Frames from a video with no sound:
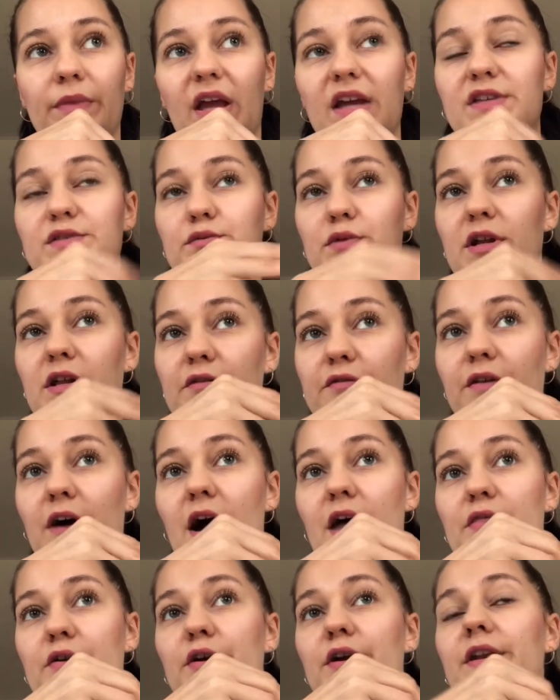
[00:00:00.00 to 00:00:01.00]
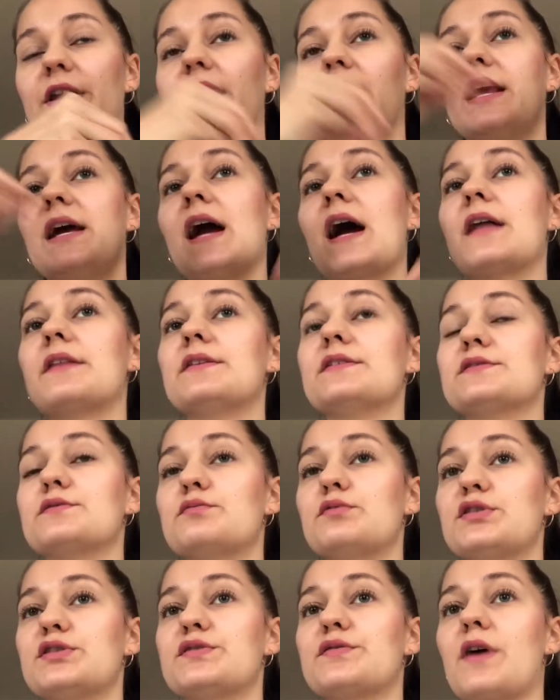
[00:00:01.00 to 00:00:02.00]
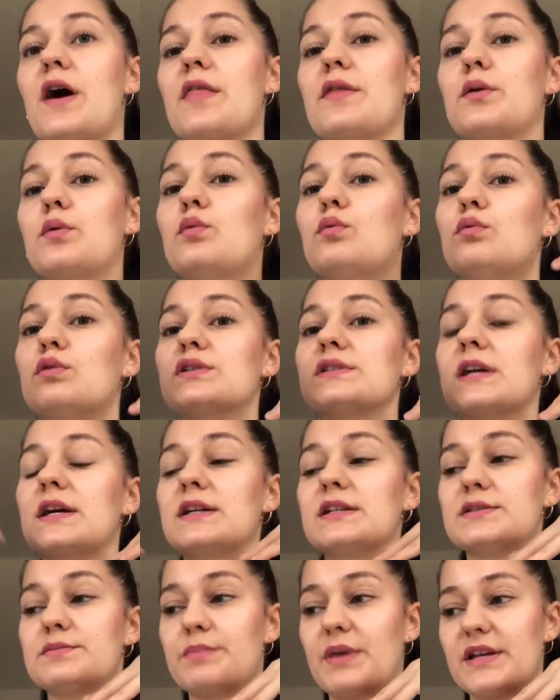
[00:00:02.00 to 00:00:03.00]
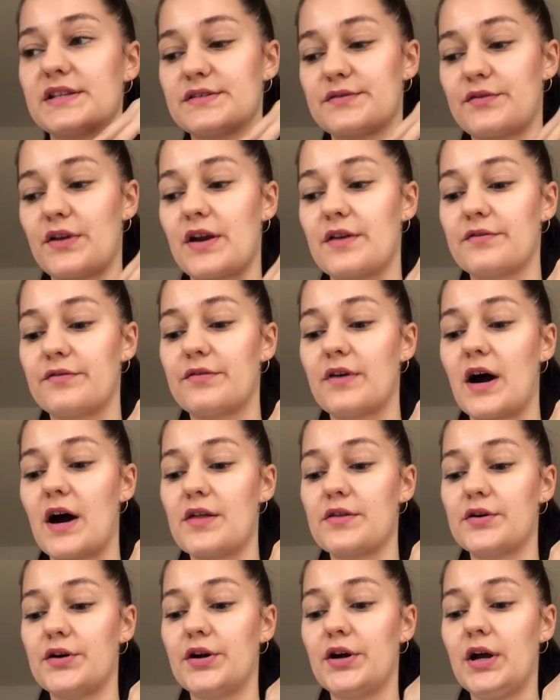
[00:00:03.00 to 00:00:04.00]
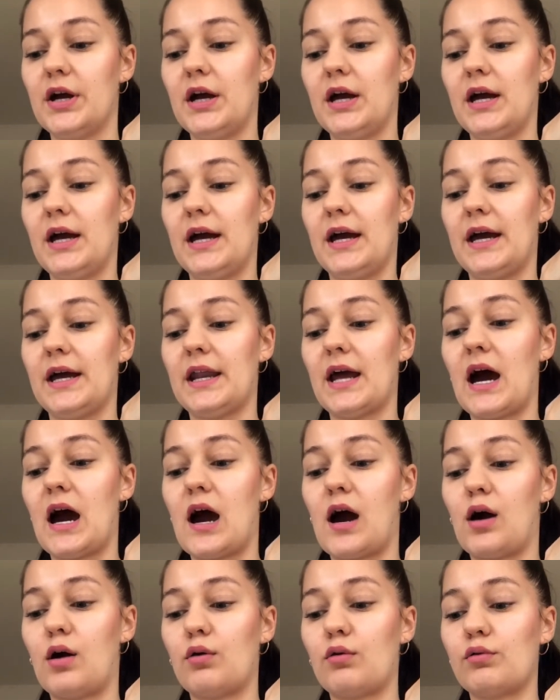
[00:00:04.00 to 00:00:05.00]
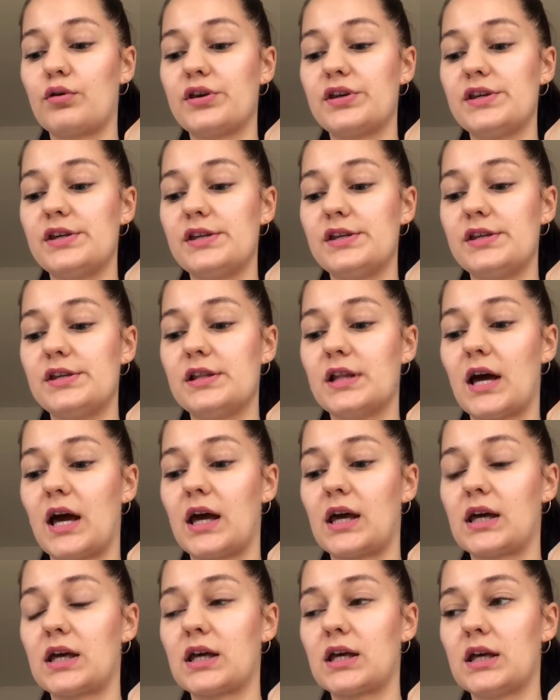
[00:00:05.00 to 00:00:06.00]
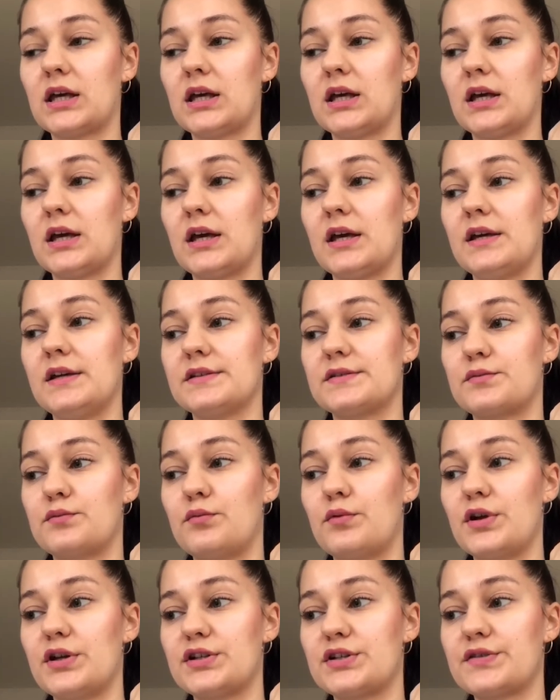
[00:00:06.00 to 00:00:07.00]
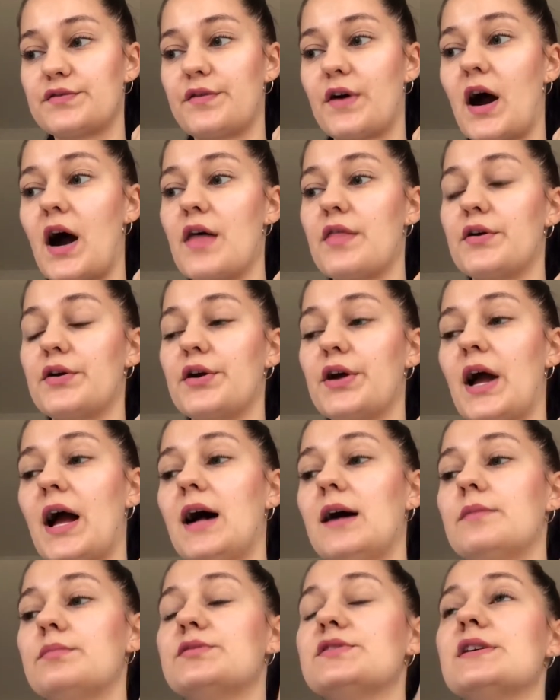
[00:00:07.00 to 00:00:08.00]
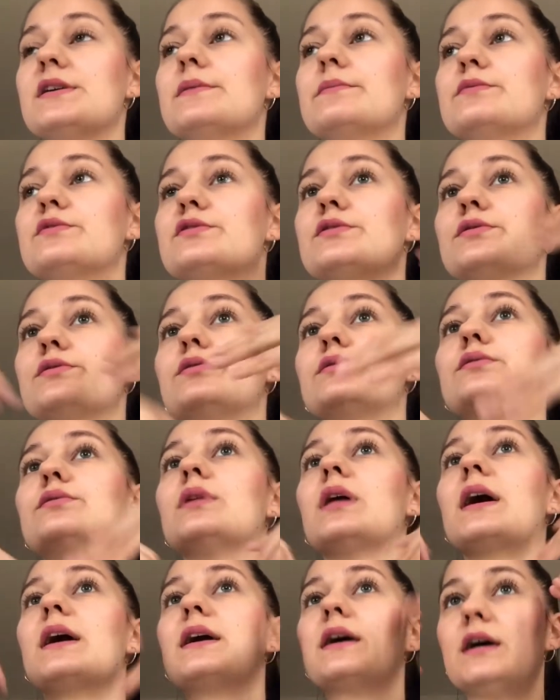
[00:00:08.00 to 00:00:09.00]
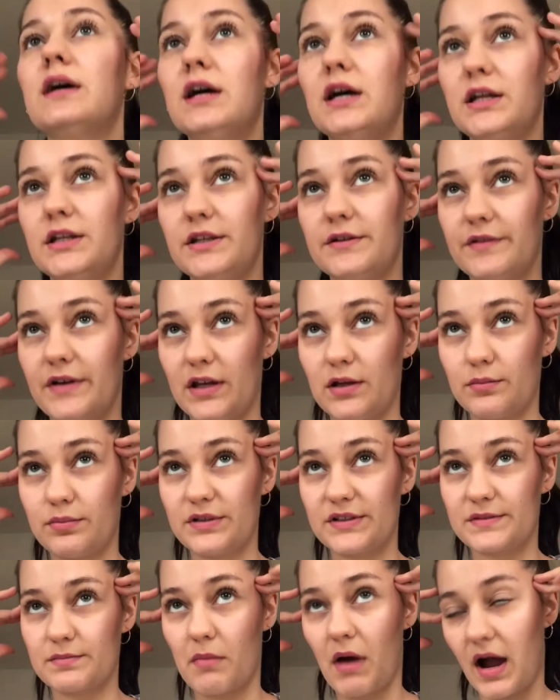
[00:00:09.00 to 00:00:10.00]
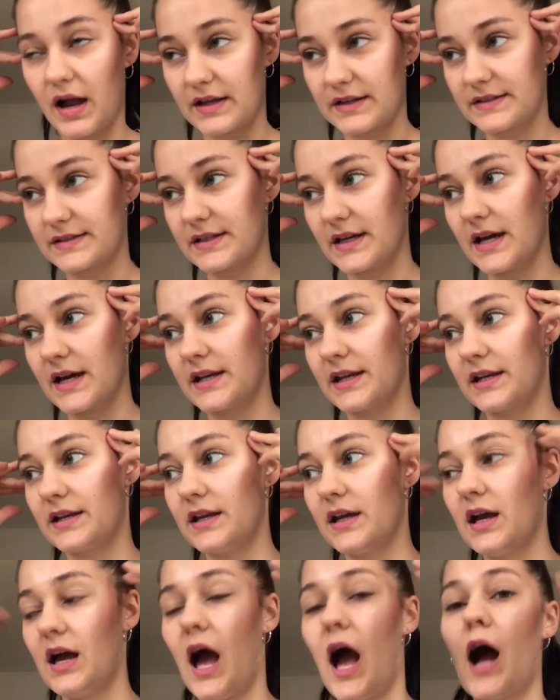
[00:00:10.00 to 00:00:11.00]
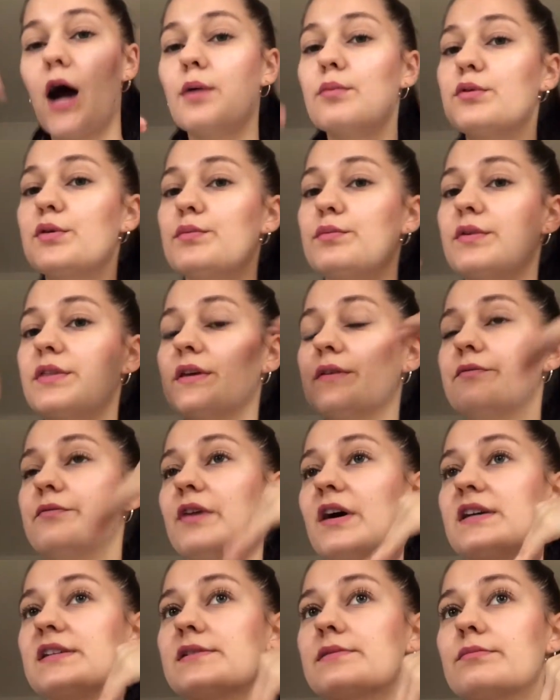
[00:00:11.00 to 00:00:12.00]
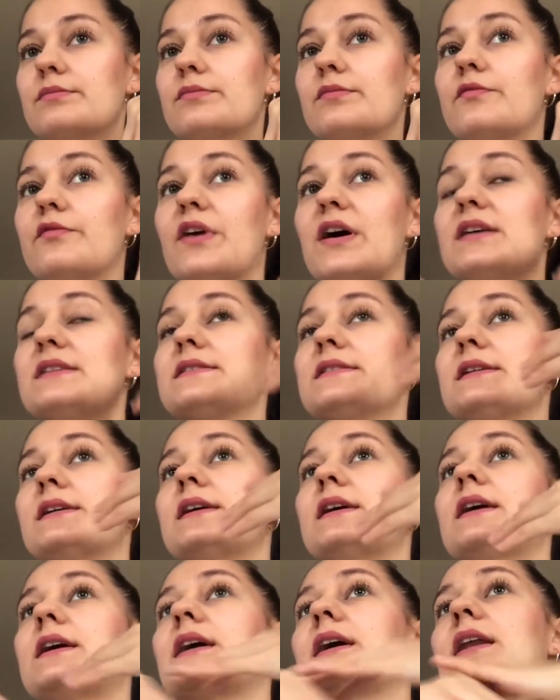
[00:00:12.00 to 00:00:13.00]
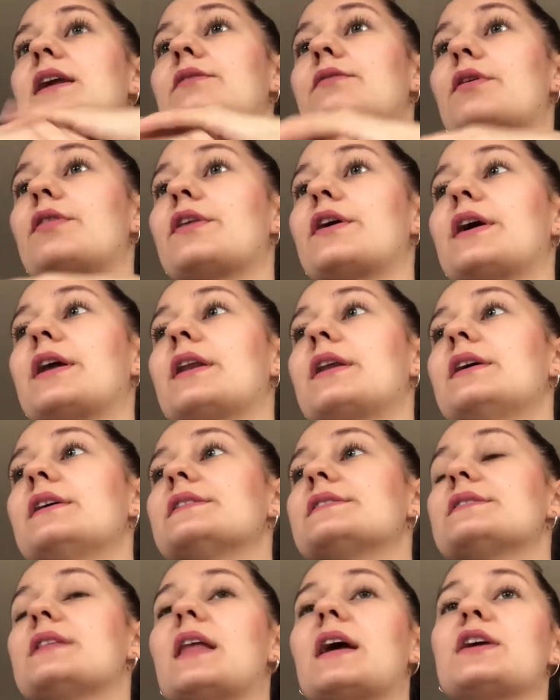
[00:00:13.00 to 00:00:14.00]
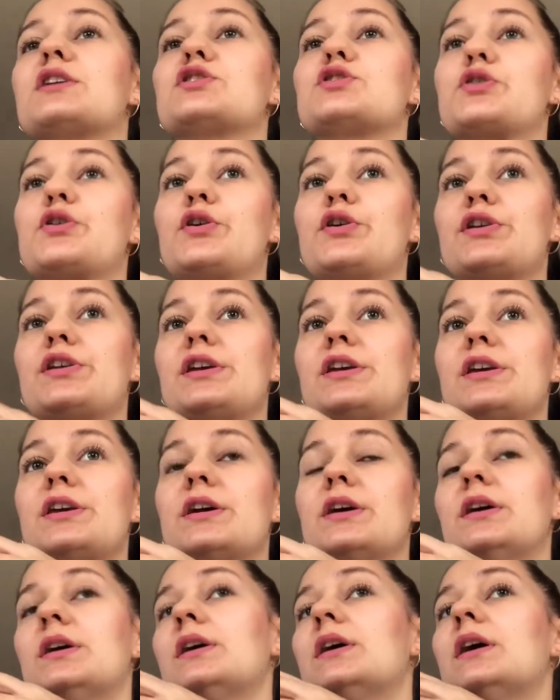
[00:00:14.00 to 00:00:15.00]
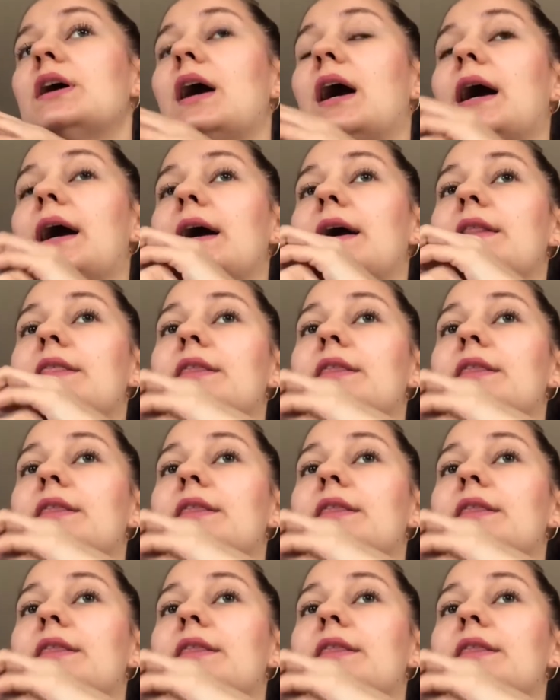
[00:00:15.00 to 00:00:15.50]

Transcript: real father, and then he had this rich father who was like his best friend father, and how he like his rich father helped him to like develop his mindset and helped him with investing and everything, and his like journey. And